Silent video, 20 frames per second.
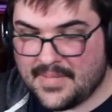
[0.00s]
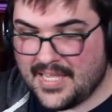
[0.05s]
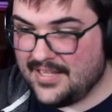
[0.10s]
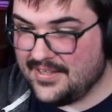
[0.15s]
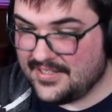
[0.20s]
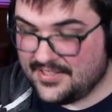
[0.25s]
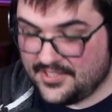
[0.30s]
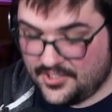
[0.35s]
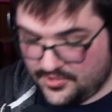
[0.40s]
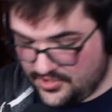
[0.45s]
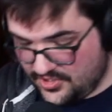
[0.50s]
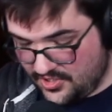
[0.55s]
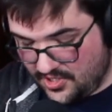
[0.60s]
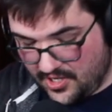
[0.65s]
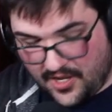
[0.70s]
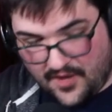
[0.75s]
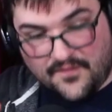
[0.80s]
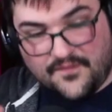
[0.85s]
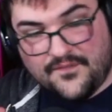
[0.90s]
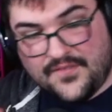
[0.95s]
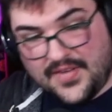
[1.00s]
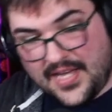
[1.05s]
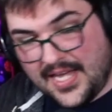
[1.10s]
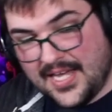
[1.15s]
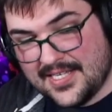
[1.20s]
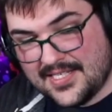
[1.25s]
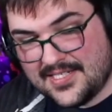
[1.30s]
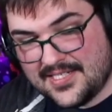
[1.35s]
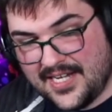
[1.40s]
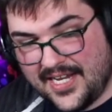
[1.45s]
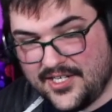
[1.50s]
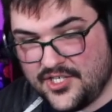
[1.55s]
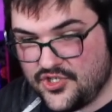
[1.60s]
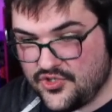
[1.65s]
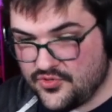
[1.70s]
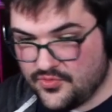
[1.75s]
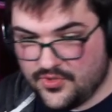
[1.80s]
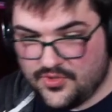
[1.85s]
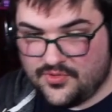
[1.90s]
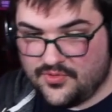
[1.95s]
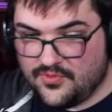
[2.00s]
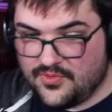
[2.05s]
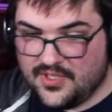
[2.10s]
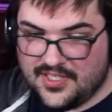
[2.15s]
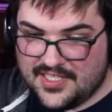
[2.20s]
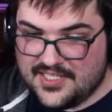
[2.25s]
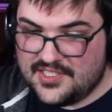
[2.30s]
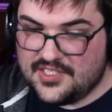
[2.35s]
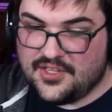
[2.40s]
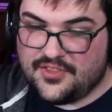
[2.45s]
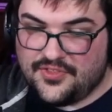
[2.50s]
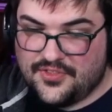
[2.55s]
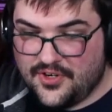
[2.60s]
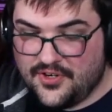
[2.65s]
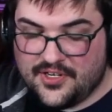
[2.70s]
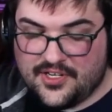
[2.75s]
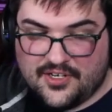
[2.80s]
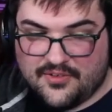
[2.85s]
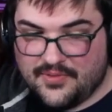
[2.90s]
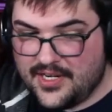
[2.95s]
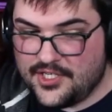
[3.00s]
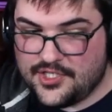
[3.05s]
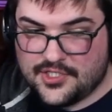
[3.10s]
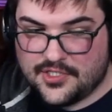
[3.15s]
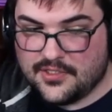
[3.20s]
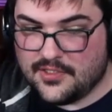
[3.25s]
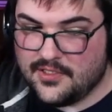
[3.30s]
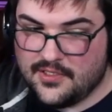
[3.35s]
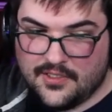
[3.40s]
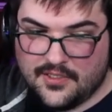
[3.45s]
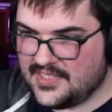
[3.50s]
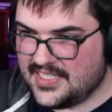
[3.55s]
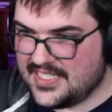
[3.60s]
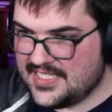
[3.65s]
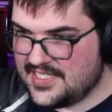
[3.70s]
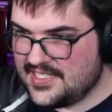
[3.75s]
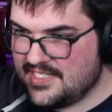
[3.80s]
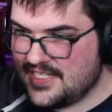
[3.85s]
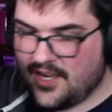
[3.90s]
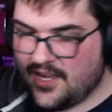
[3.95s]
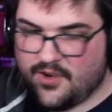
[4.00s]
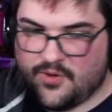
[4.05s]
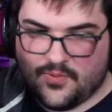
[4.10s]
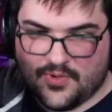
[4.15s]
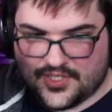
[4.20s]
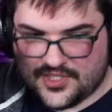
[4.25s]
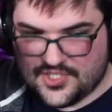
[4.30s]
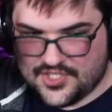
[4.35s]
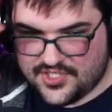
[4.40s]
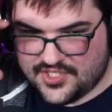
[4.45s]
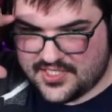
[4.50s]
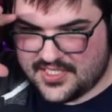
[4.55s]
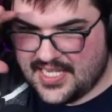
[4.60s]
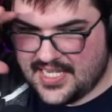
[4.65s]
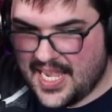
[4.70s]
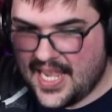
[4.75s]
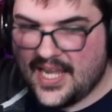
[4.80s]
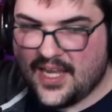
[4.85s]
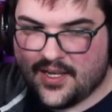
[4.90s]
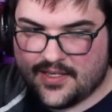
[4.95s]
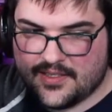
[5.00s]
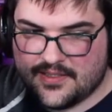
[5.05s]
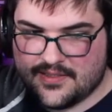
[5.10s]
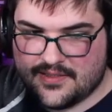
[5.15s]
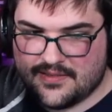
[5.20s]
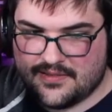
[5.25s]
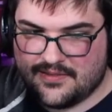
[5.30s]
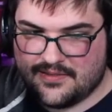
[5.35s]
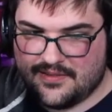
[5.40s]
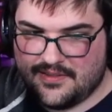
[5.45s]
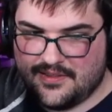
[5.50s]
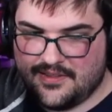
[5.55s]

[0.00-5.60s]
And you saw how fast I drew. This is a third iteration. This is how it works. Just chaos.